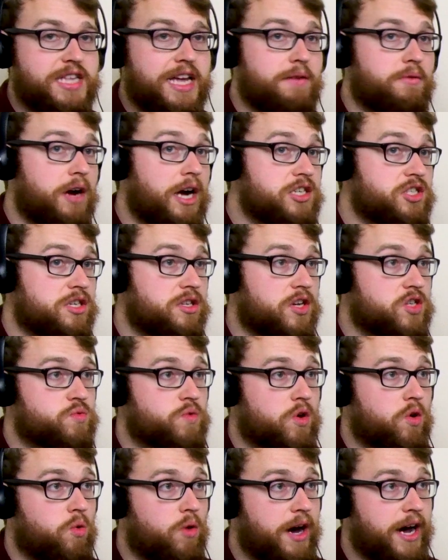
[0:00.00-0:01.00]
that actually does
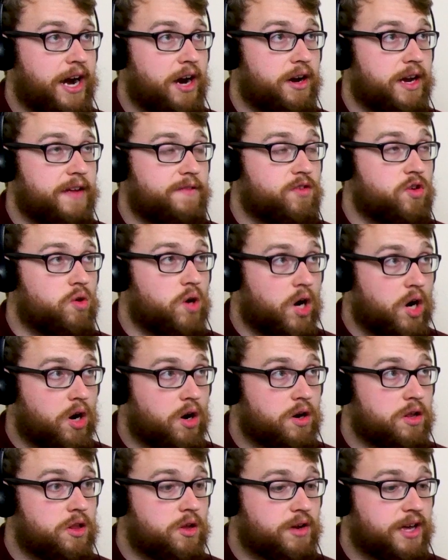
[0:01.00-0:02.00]
require, if you
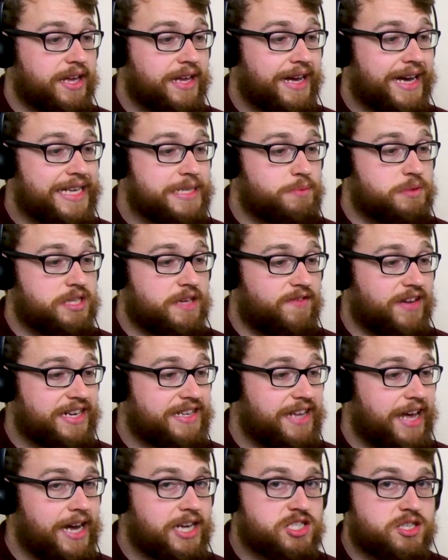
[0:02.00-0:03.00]
are looking at specific
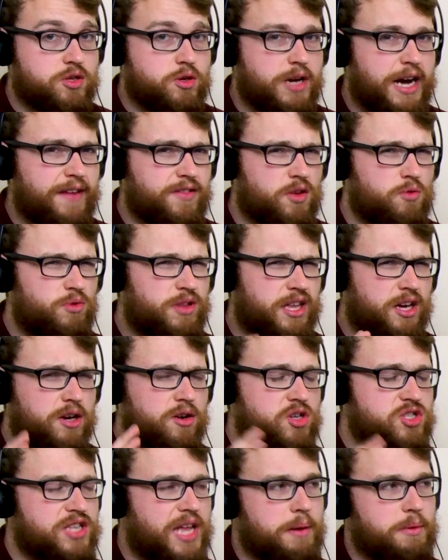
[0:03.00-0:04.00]
text, and you have to really
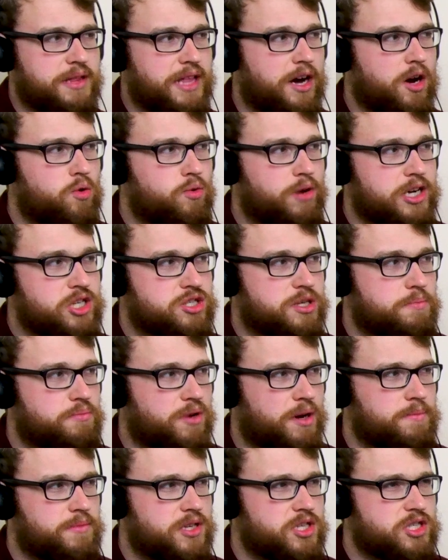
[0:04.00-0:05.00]
understand what that question
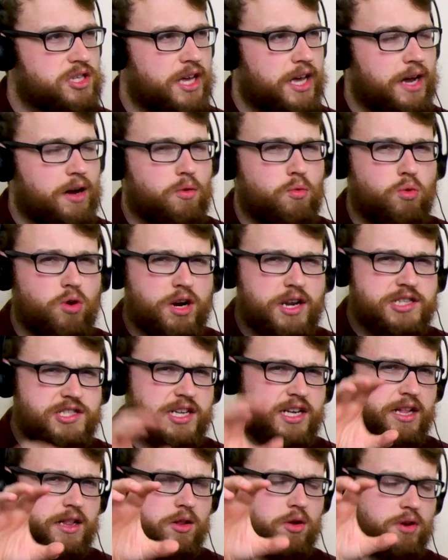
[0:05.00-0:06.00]
prompt is saying. What is
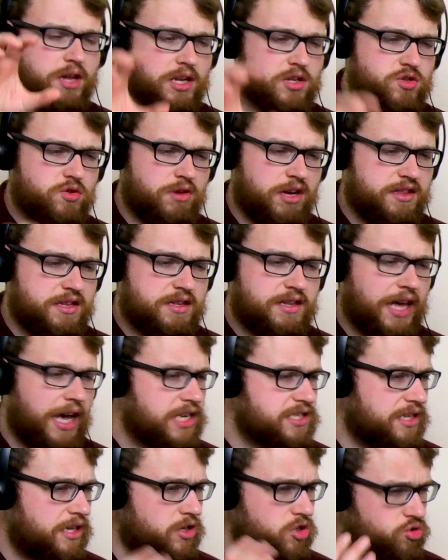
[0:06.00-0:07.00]
it alluding to in the
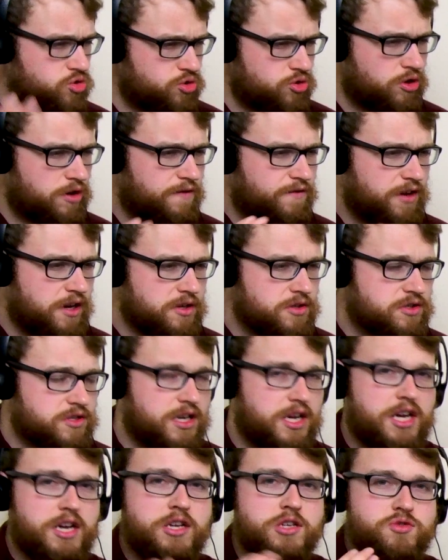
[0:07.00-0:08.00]
text that is true or false?
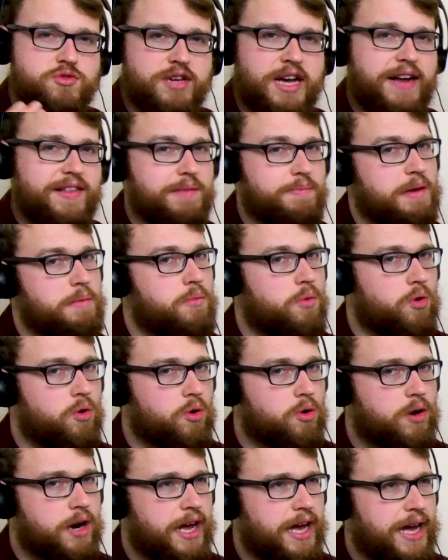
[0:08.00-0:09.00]
So you have to be
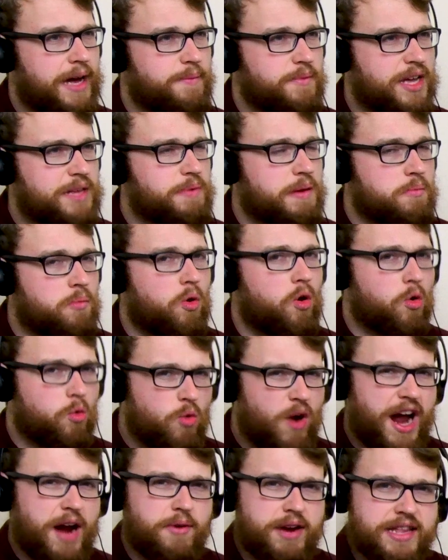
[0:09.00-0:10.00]
more
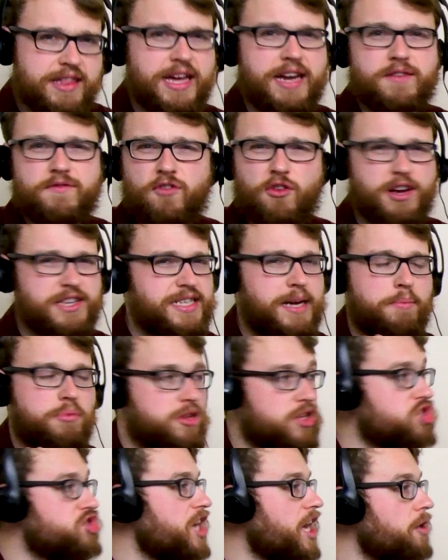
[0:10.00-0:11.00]
wary than, for example,
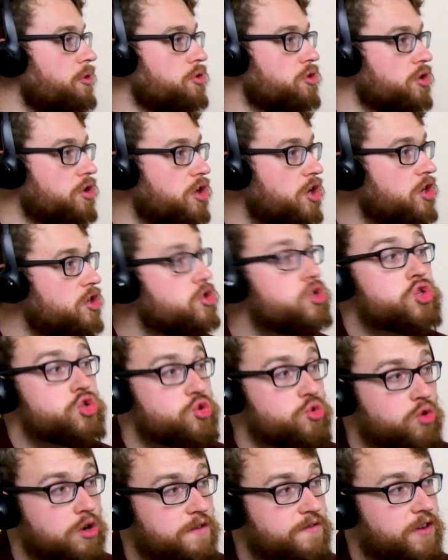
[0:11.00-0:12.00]
a general
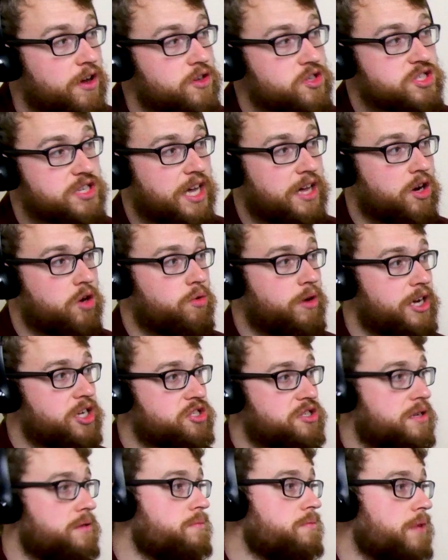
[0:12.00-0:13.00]
true or false style
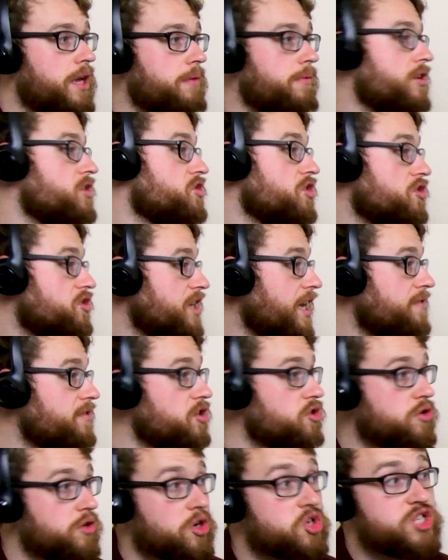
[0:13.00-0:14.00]
question in which you just have to
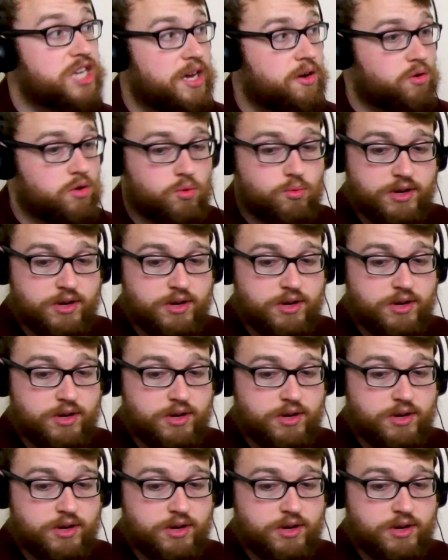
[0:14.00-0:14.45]
do your general